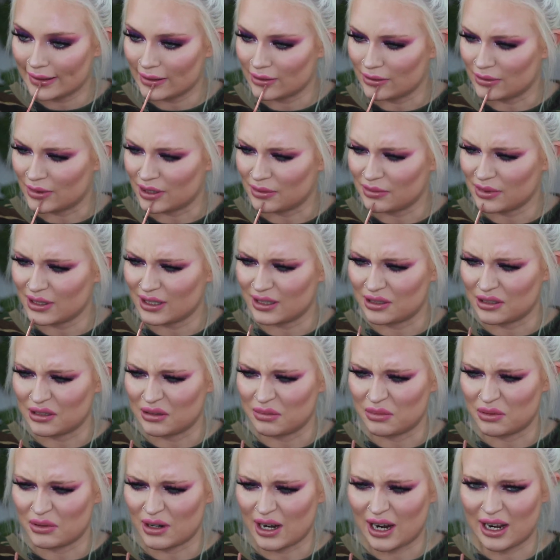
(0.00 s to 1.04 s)
Oh, might be a little
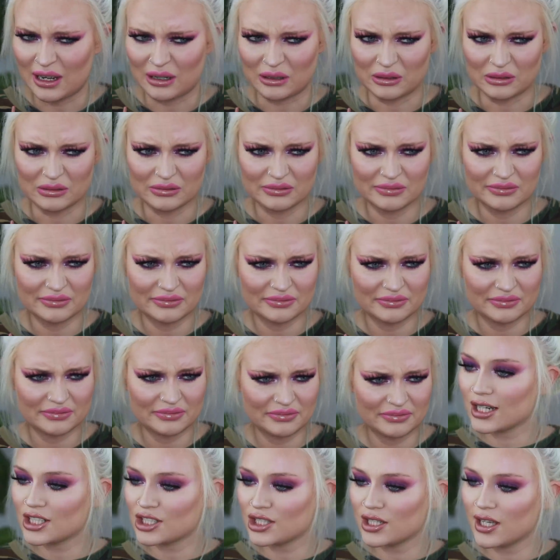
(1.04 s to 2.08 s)
brown.
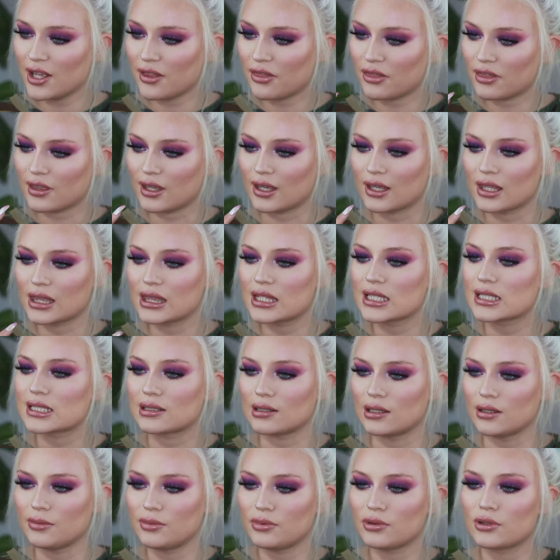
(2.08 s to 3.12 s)
I actually think this
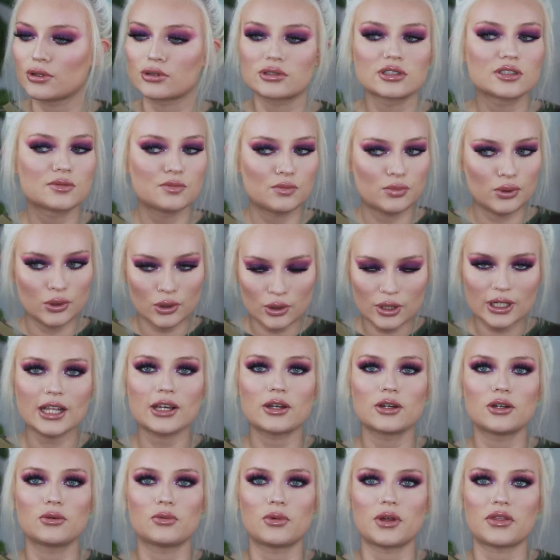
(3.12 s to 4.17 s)
lip looks pretty
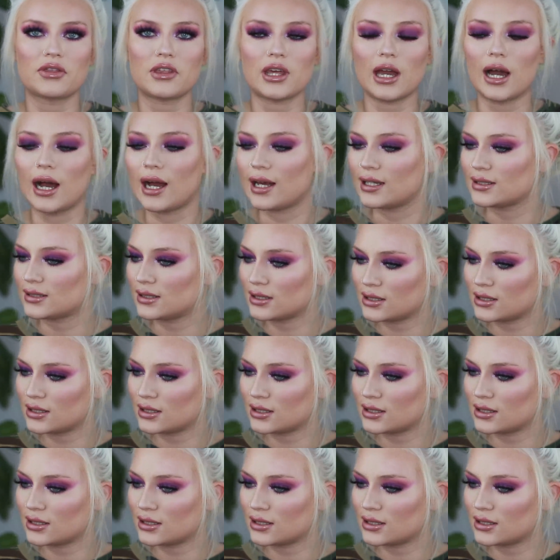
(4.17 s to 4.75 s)
good with the eyes.